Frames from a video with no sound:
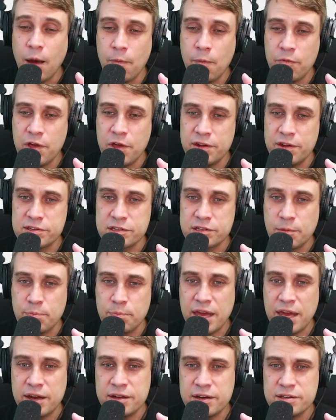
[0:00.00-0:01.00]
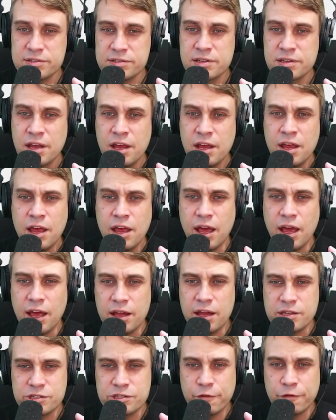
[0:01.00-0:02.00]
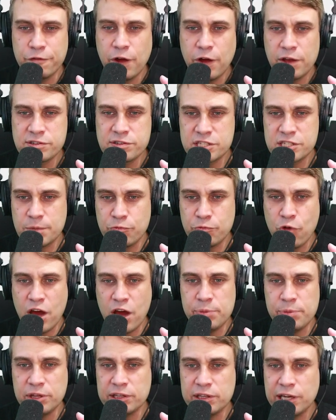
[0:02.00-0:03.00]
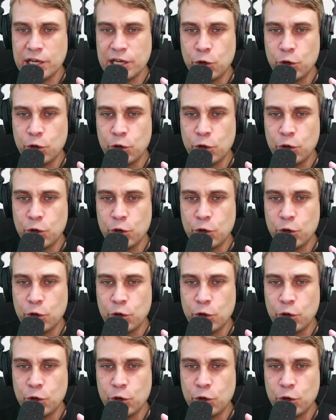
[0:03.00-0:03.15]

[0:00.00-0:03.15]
than its competitors. And so file system writability,